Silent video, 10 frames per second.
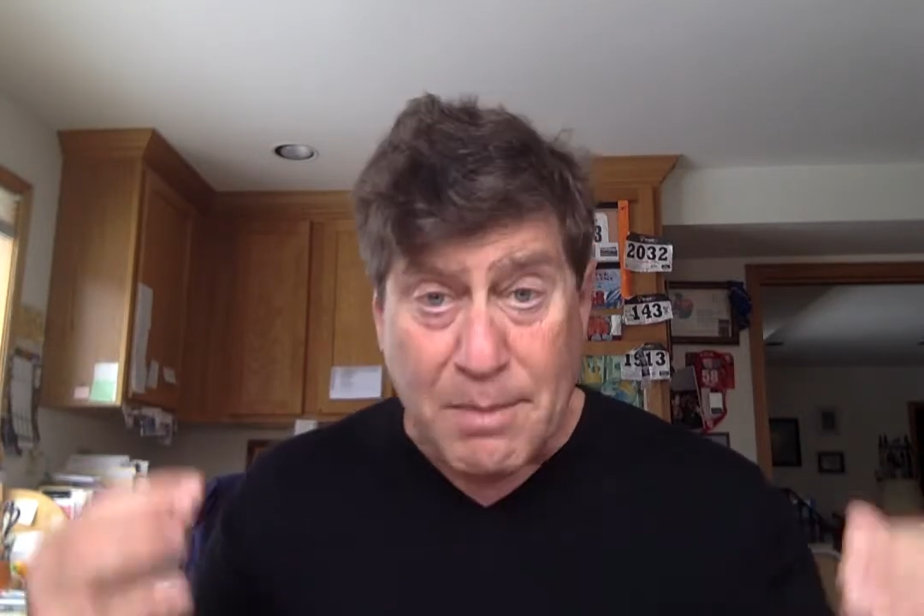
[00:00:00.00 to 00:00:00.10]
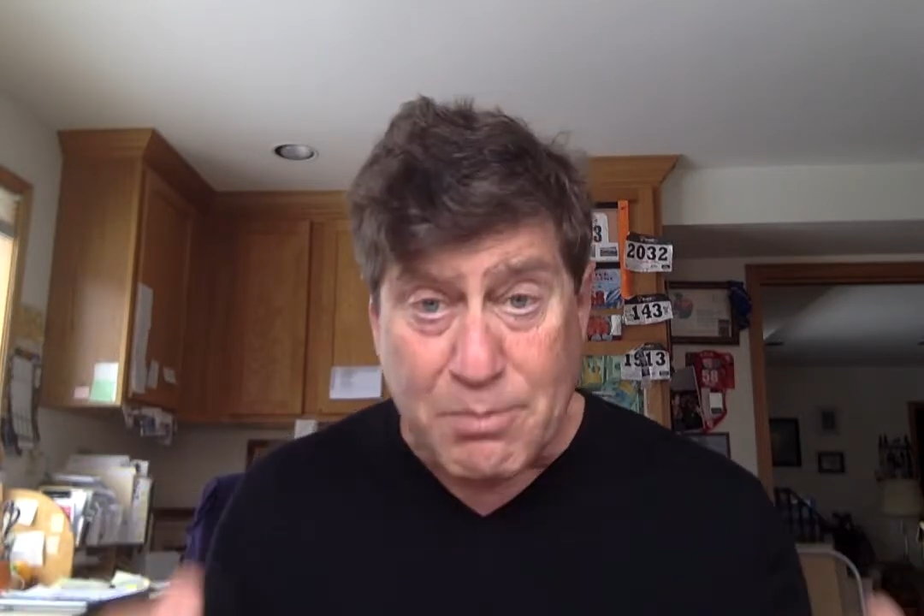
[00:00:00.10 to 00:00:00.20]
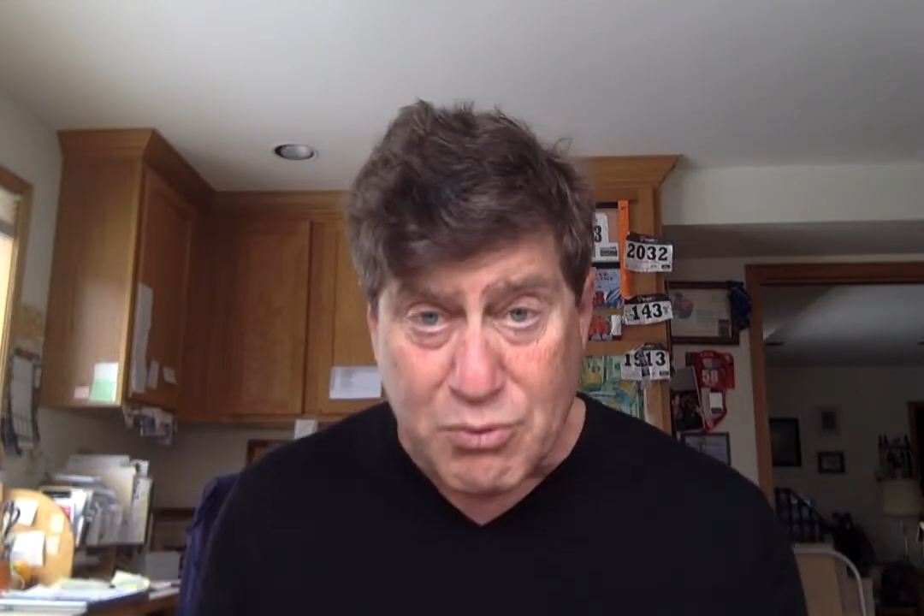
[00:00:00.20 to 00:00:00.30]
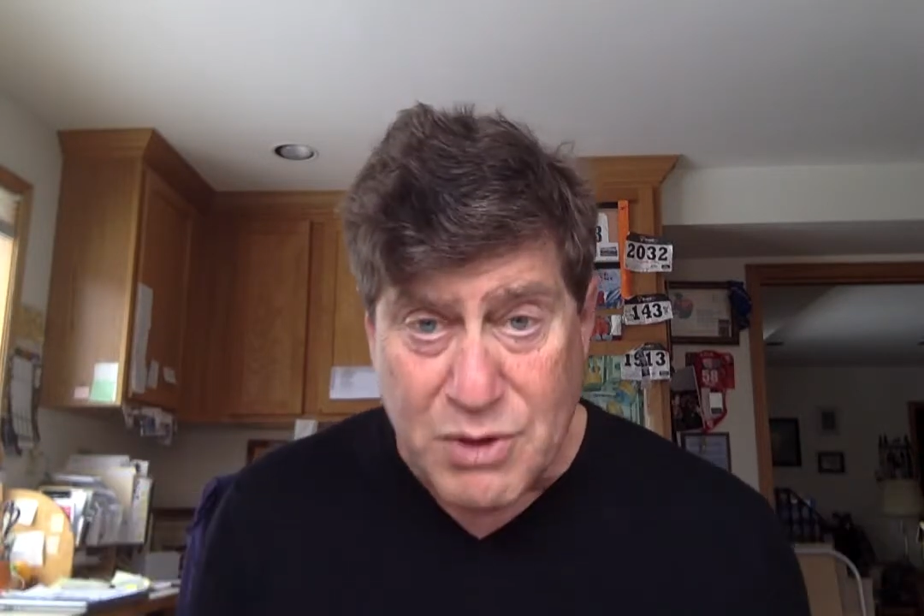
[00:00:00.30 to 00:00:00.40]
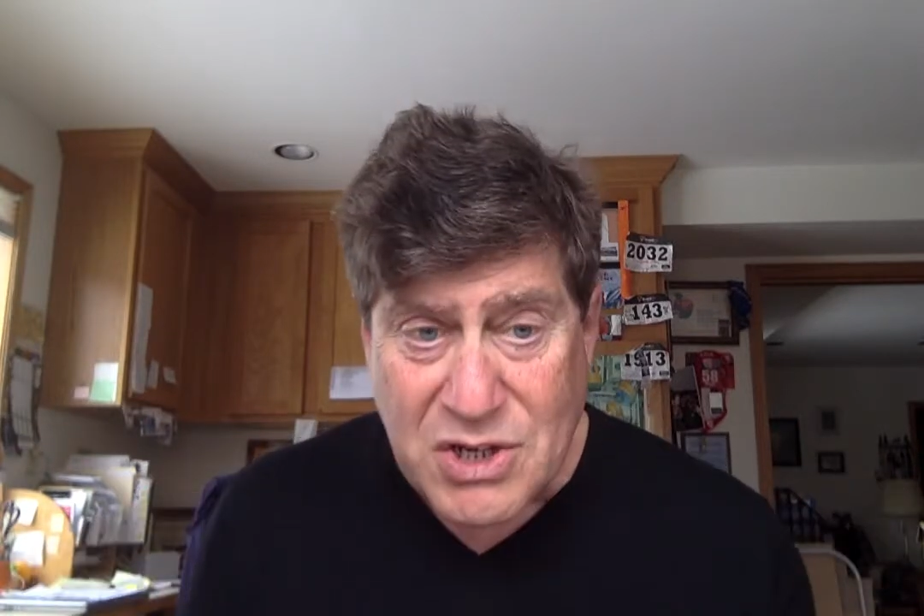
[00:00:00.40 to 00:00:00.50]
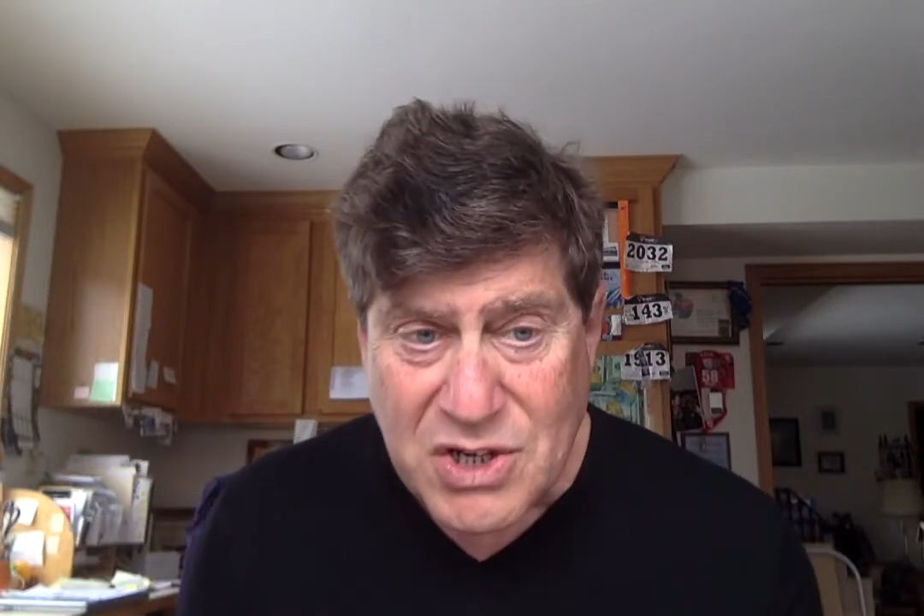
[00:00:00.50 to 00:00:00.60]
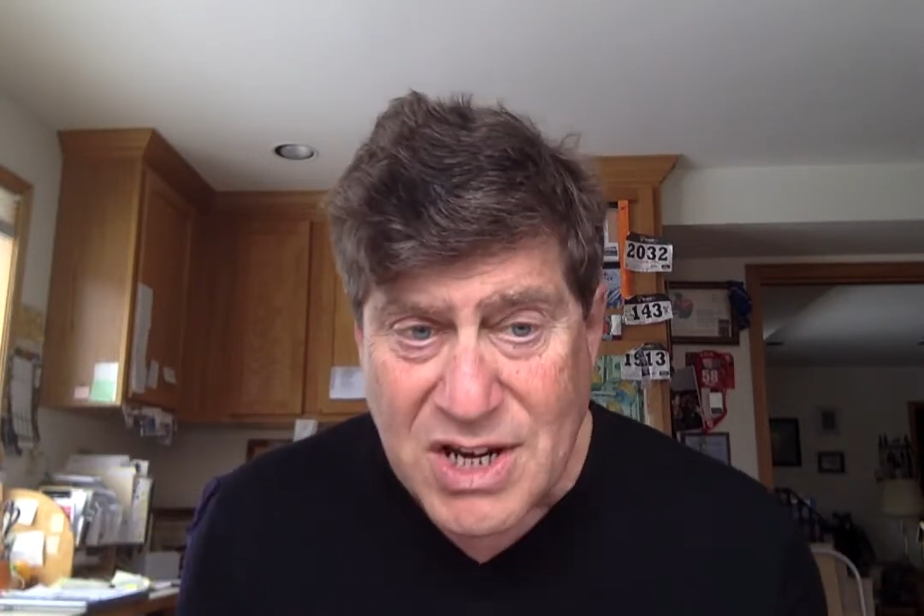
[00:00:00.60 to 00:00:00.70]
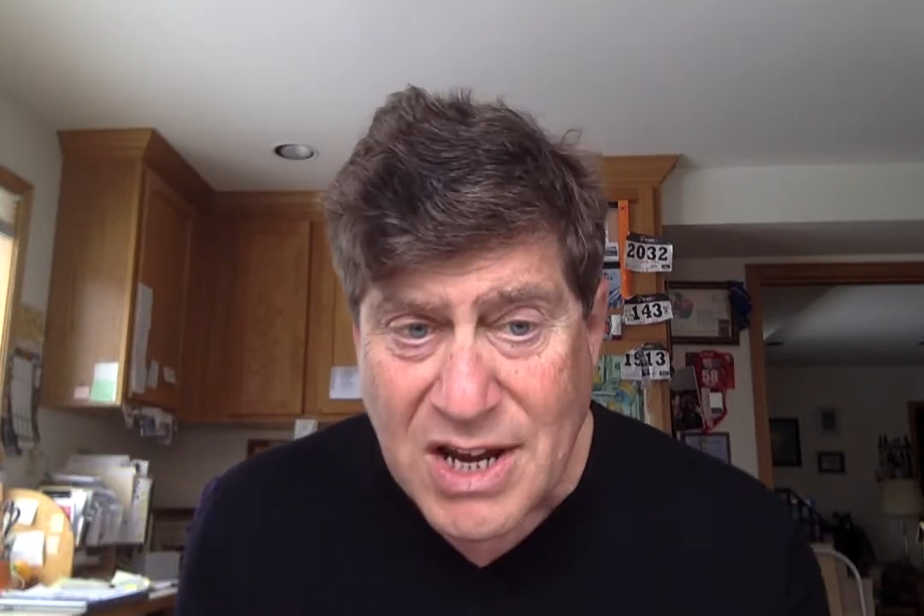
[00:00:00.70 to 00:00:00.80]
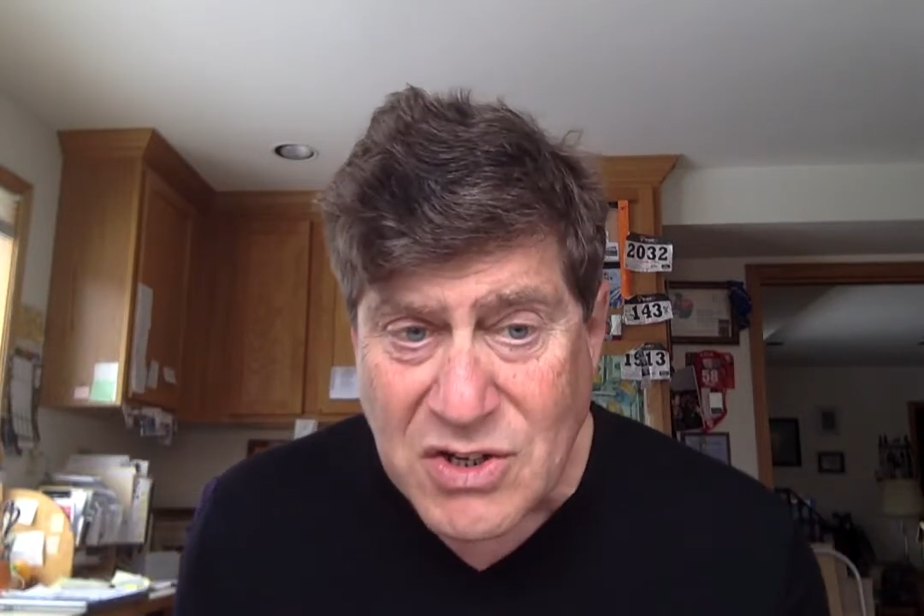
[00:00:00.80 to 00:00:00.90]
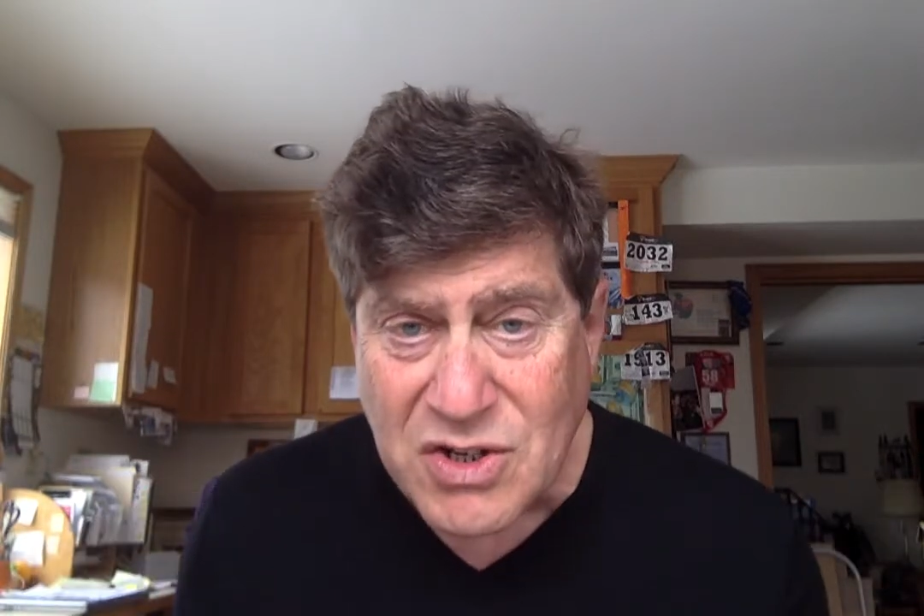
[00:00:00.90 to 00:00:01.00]

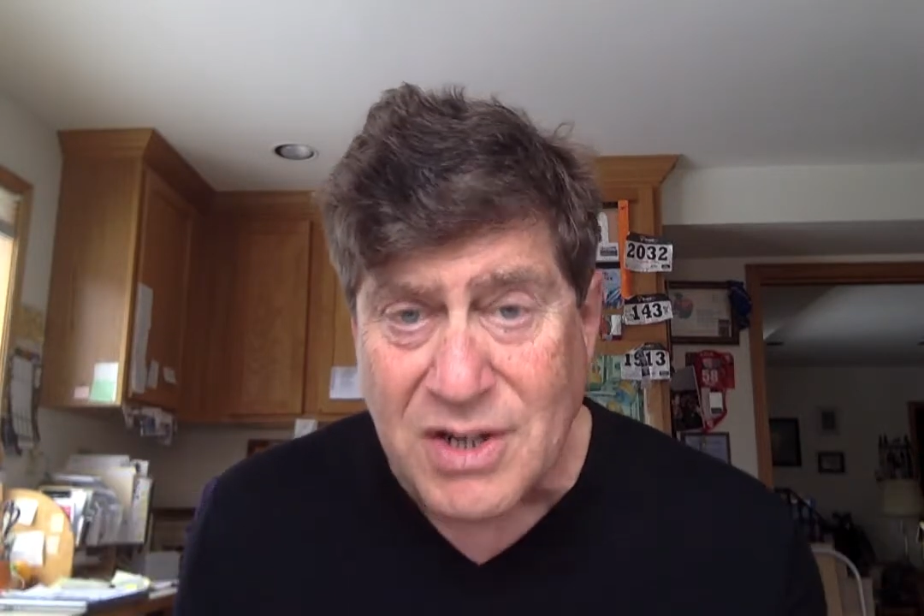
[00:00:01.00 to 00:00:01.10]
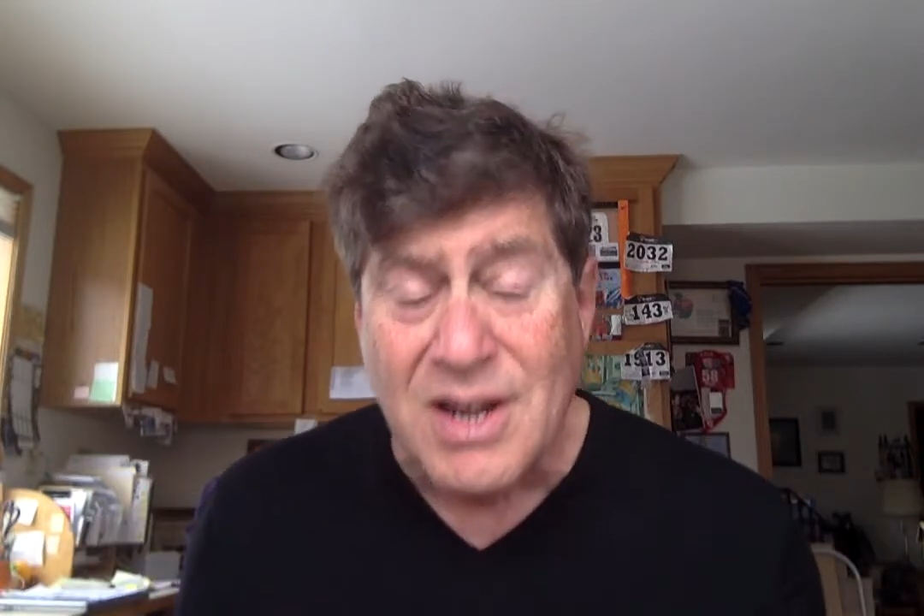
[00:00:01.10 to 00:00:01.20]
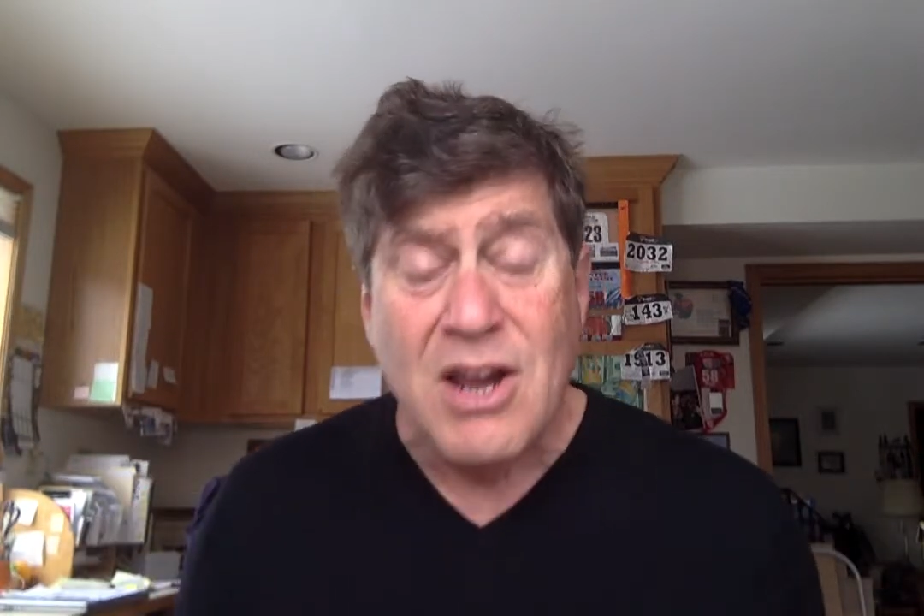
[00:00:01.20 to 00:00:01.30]
appreciation.